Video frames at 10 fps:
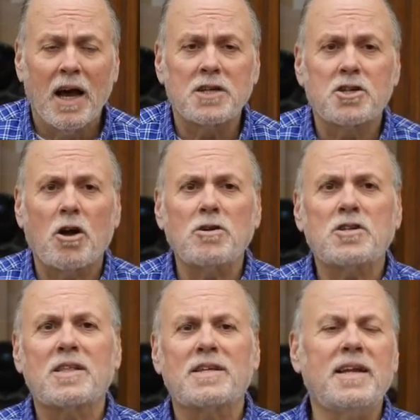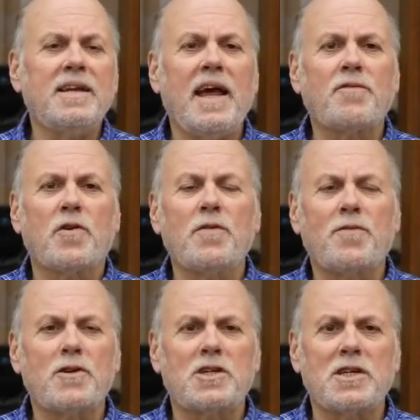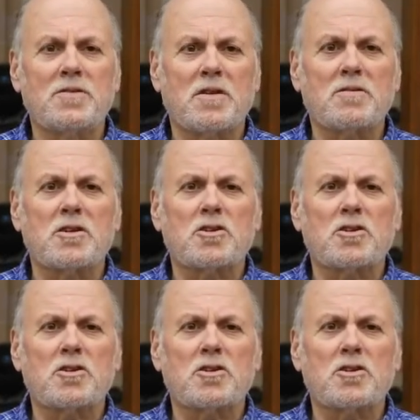A church that didn't have room for Jesus,